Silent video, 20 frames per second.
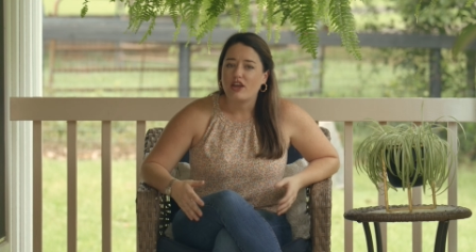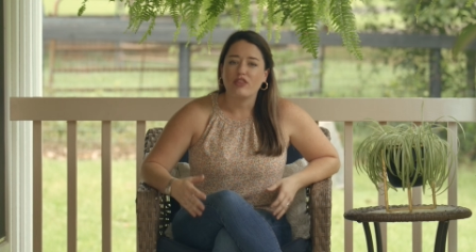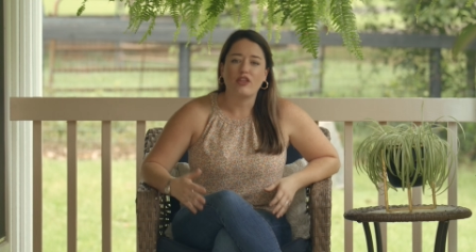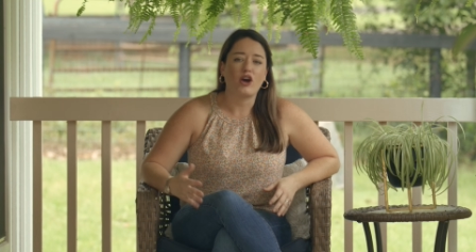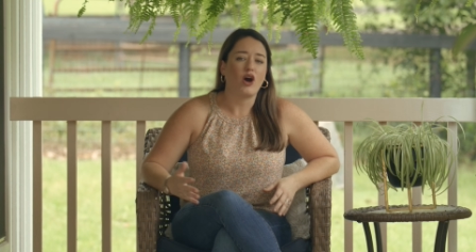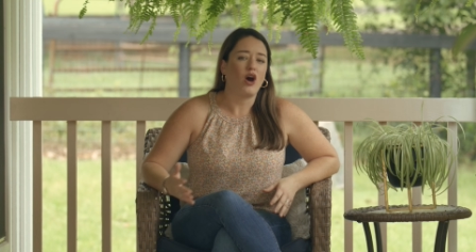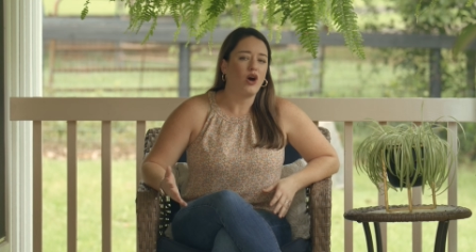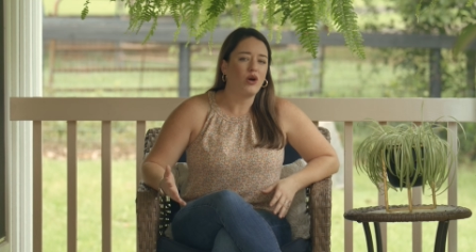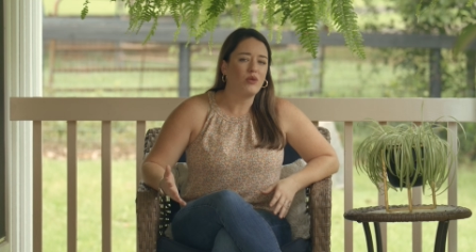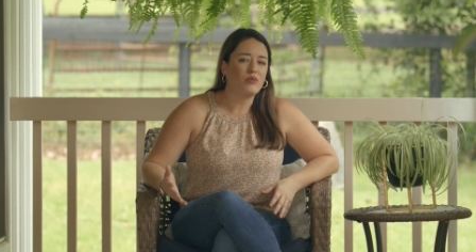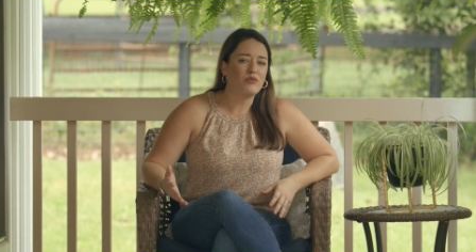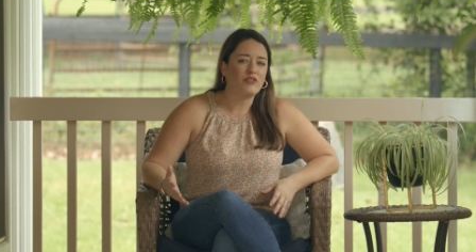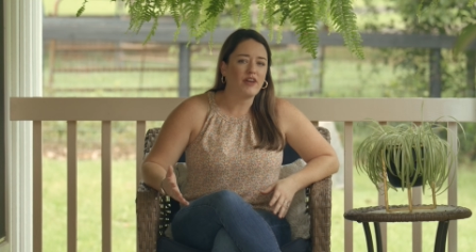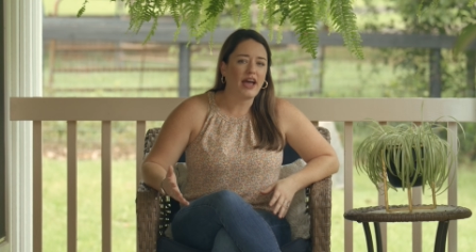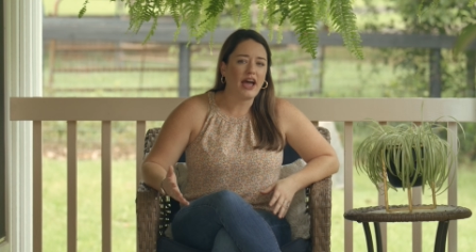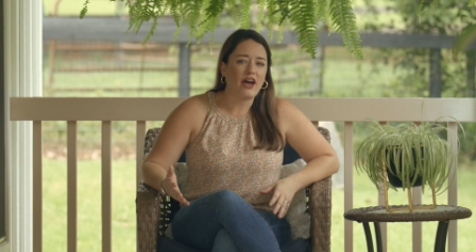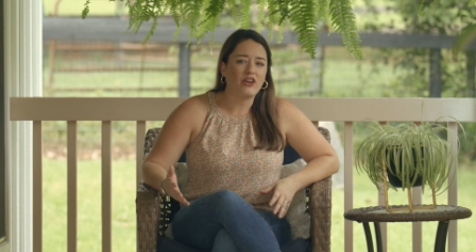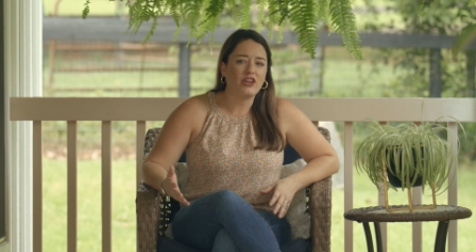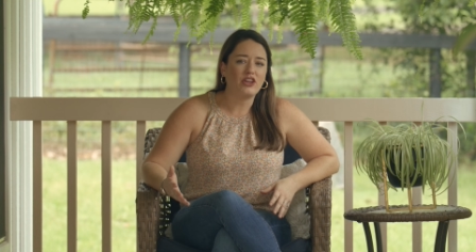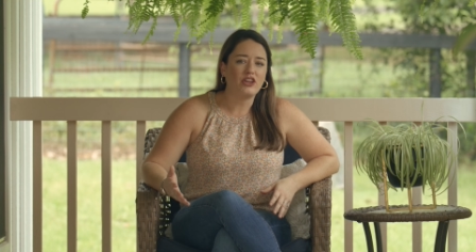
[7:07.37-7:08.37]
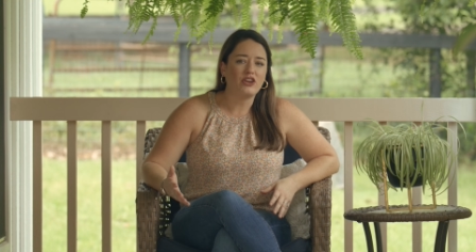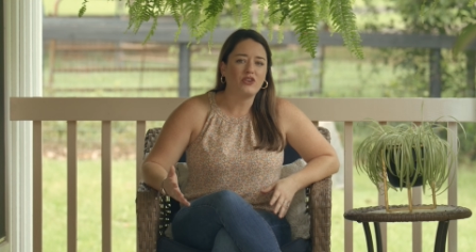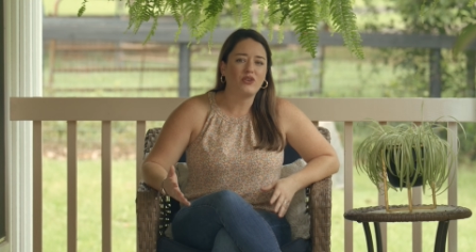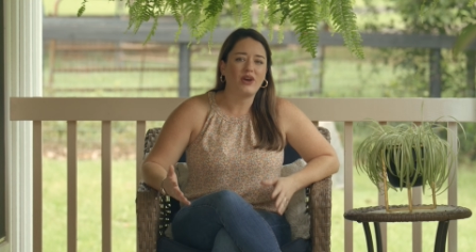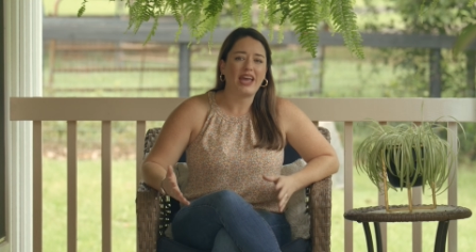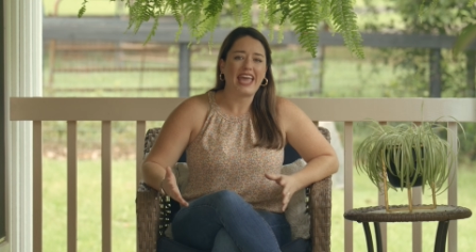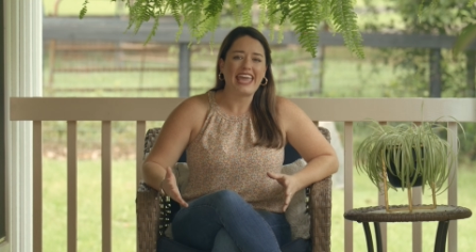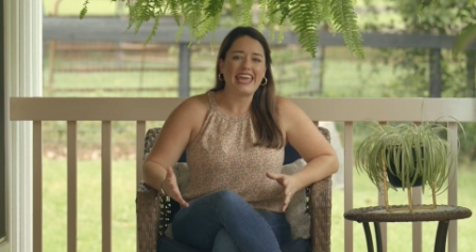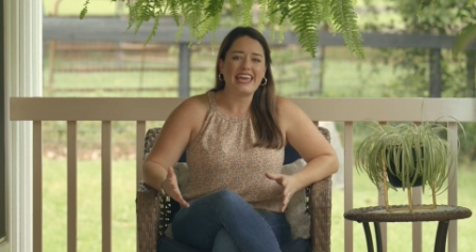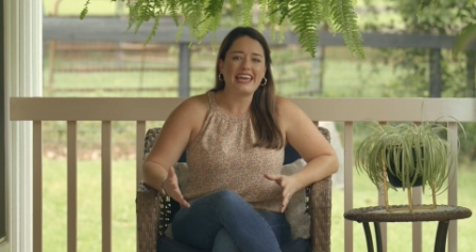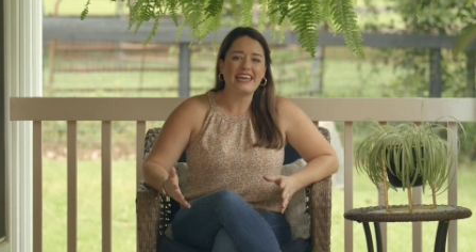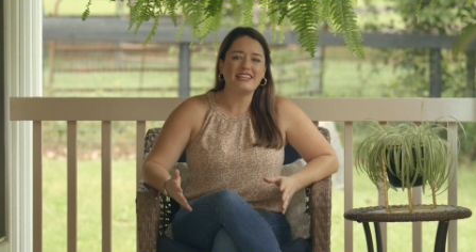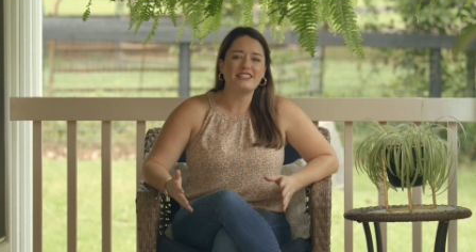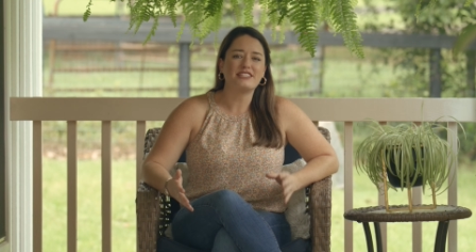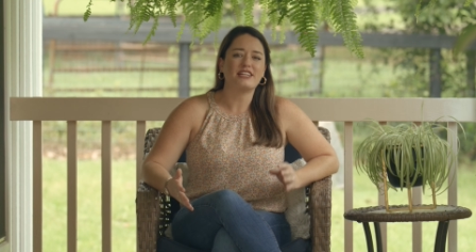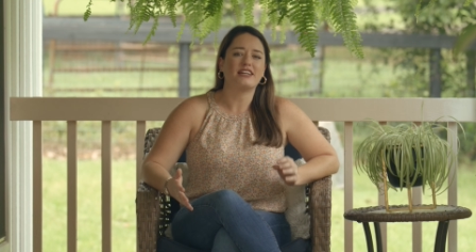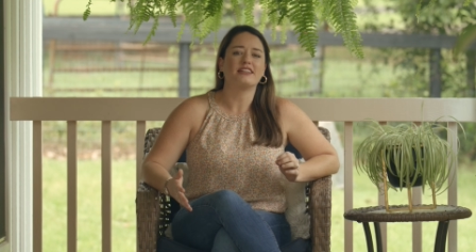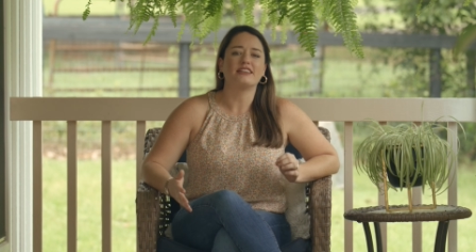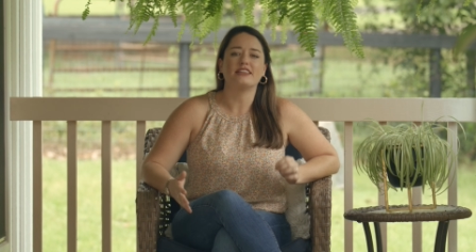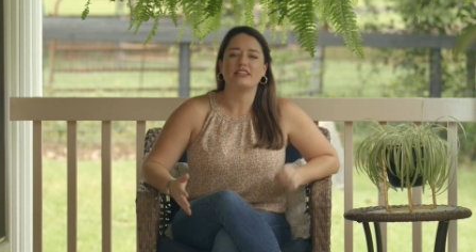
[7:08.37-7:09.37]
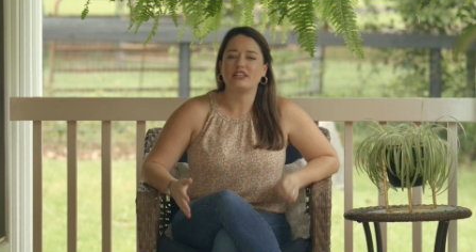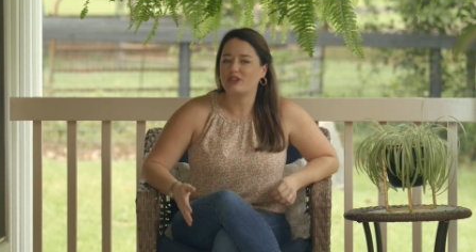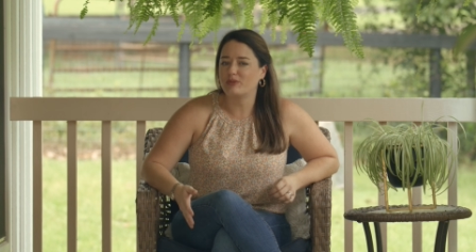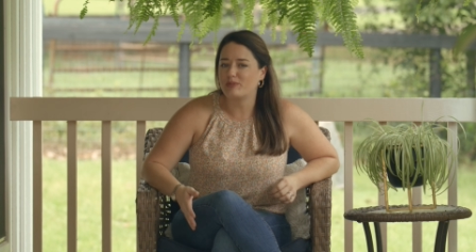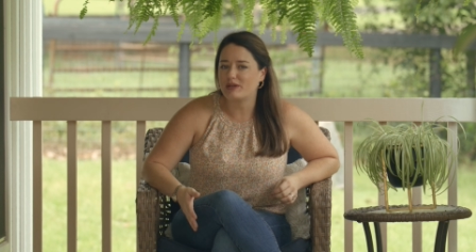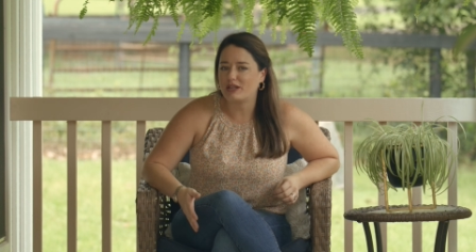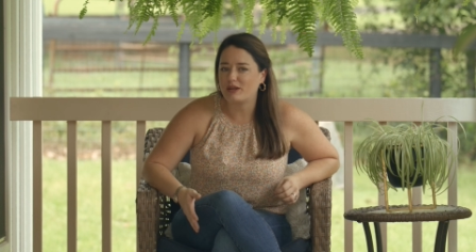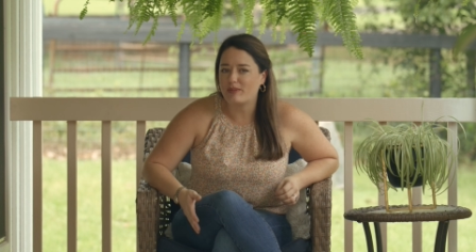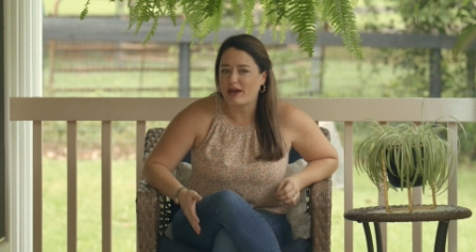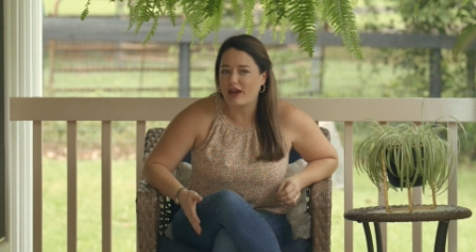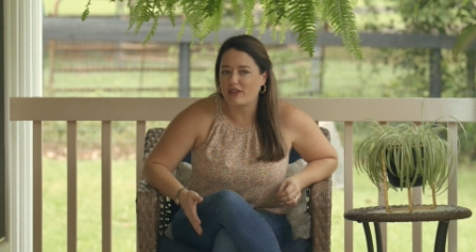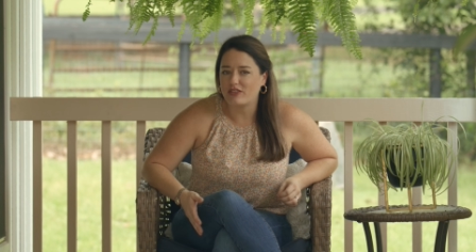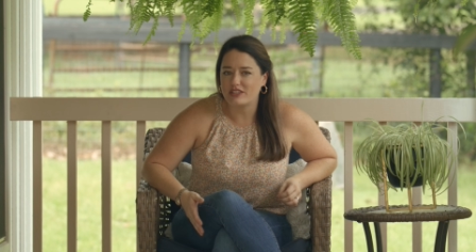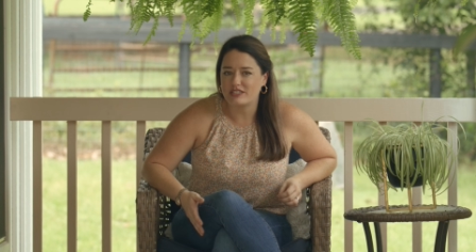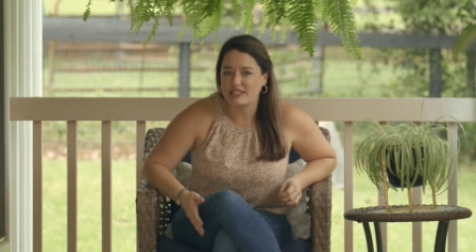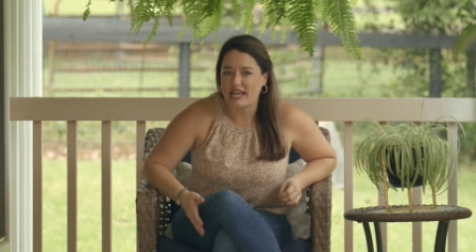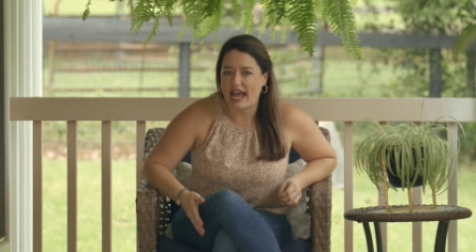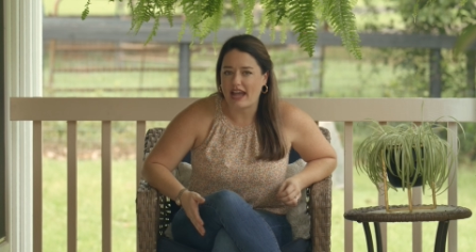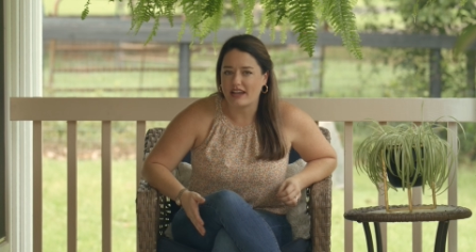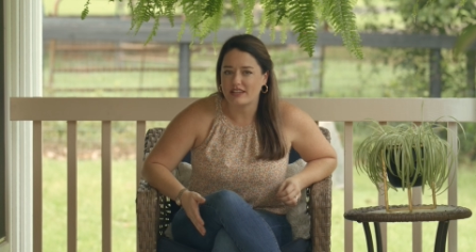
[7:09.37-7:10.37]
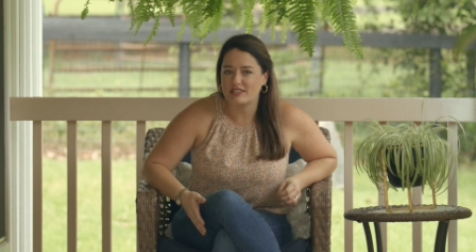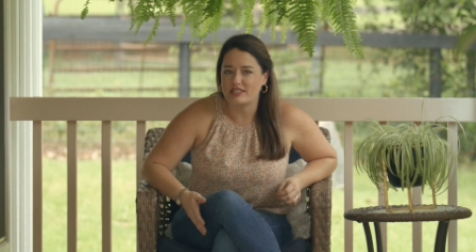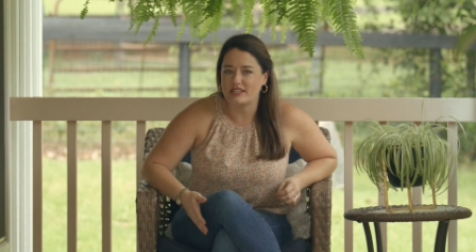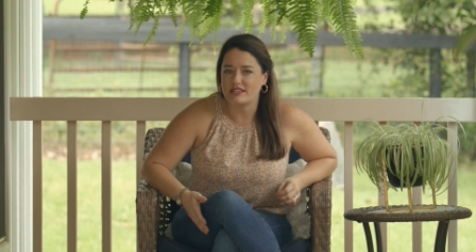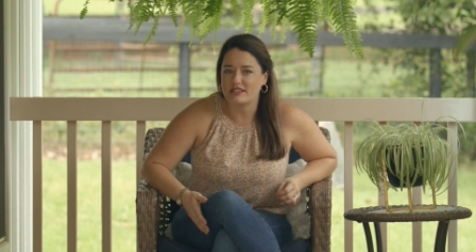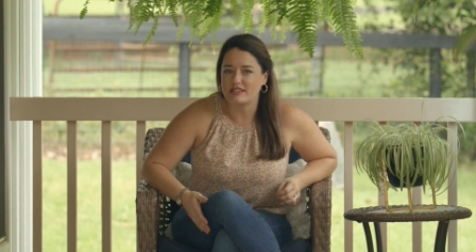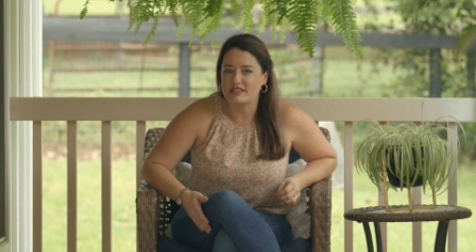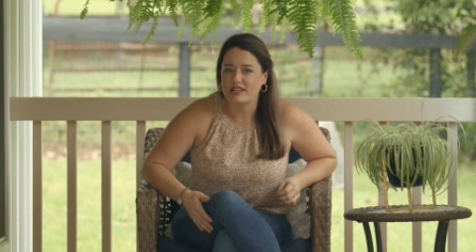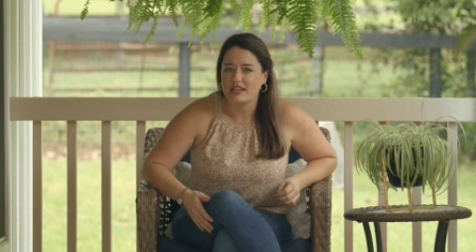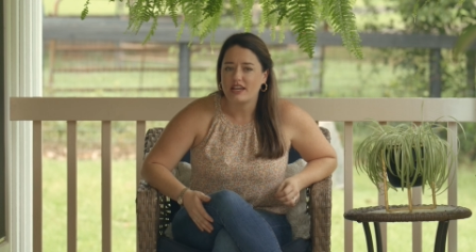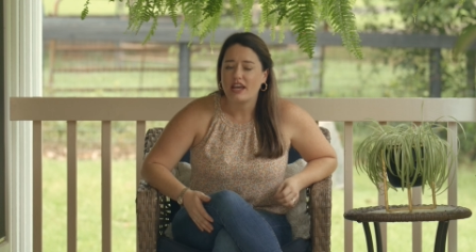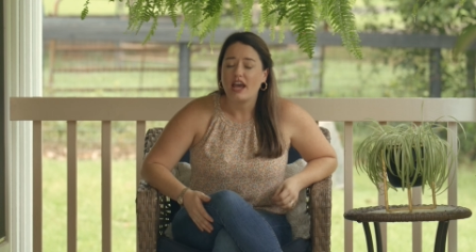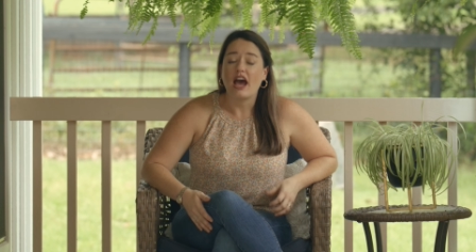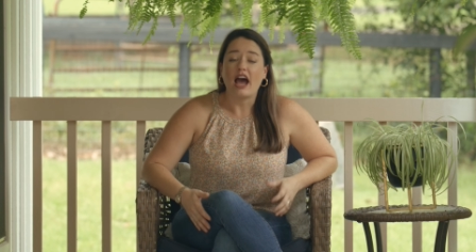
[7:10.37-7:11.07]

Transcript: the home value, and a little bit about the taxes.